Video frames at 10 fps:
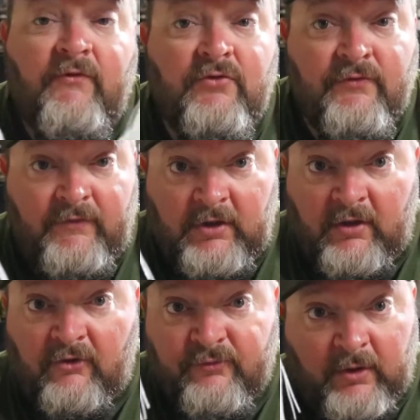Future
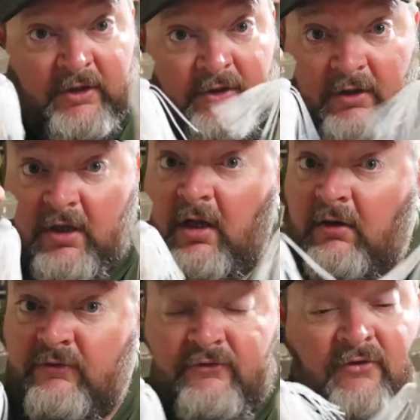videos, we'll get into
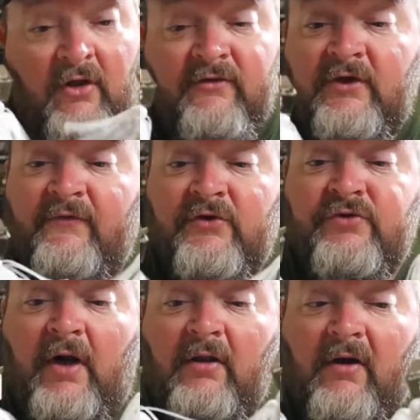colors, tons of different
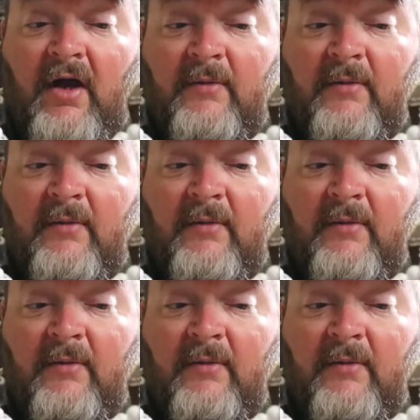trailer